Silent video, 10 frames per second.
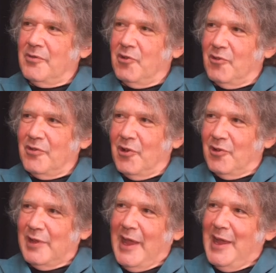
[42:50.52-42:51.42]

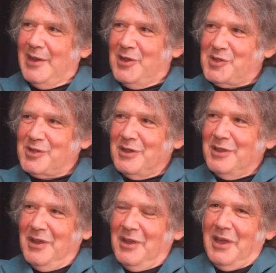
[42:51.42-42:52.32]
during the 80s
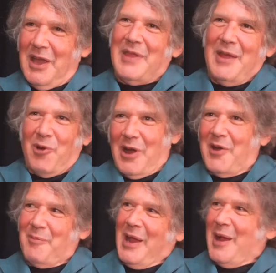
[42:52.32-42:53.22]
mm-hmm. and they were
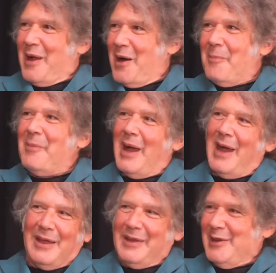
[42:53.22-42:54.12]
kind of making a
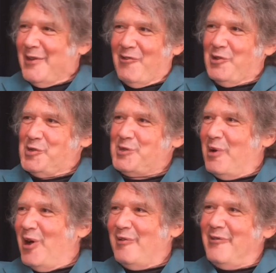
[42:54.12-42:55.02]
comeback and they'd never used
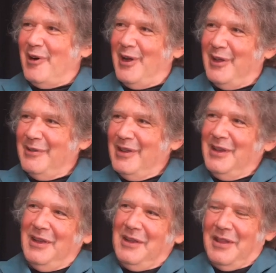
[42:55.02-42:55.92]
spotify and
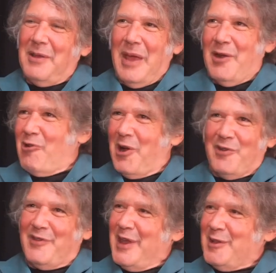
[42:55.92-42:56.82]
they made a
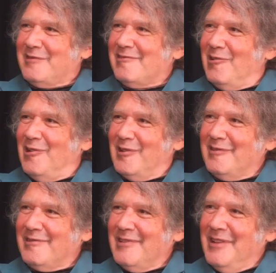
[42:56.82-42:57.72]
record of 10
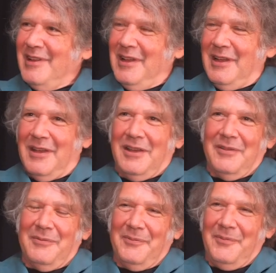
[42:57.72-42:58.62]
songs
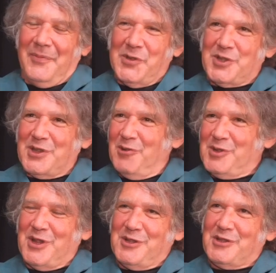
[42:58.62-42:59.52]
and the singer
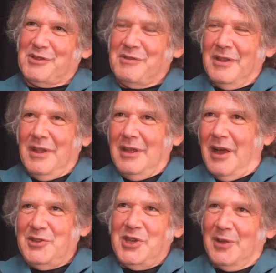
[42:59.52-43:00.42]
says
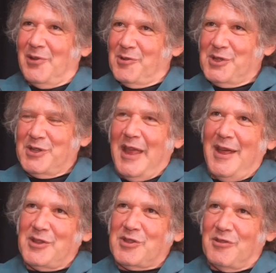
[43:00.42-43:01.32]
I checked our
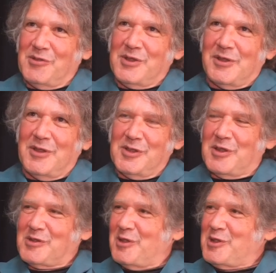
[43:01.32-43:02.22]
stats, our
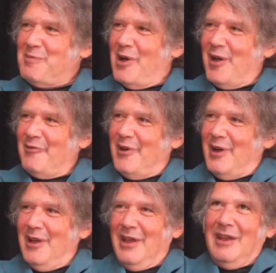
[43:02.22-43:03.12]
statistics on
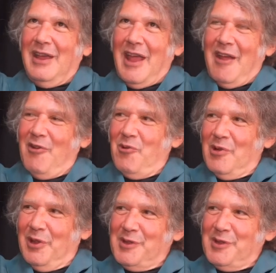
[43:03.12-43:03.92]
Spotify. Everyone